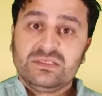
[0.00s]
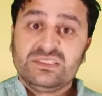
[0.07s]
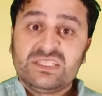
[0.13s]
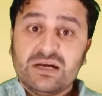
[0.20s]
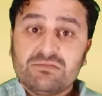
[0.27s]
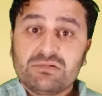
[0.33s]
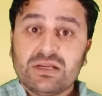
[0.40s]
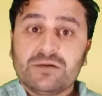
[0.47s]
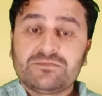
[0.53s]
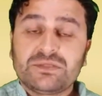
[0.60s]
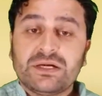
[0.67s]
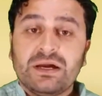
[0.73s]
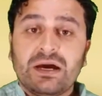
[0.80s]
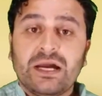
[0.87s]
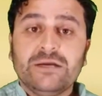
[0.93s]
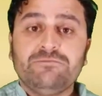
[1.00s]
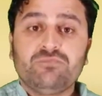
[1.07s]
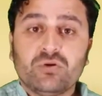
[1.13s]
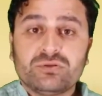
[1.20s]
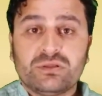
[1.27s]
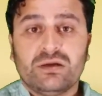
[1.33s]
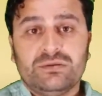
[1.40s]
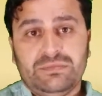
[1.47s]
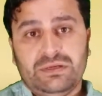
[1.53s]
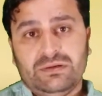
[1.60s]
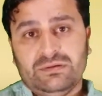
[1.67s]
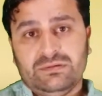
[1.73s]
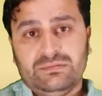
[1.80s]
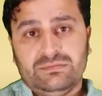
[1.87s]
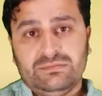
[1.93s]
developed hypothermia.
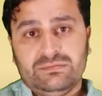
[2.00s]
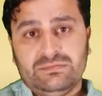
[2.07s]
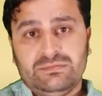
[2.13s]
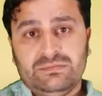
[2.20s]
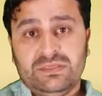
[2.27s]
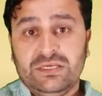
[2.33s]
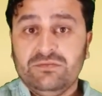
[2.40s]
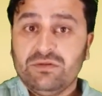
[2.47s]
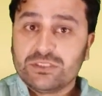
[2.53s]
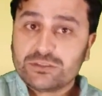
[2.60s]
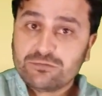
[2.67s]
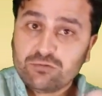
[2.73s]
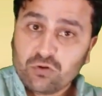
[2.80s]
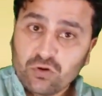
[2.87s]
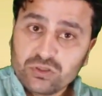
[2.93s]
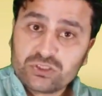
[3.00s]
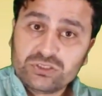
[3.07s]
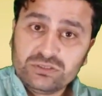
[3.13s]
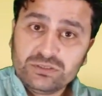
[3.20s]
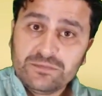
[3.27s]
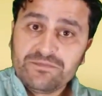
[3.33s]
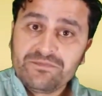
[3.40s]
He was forced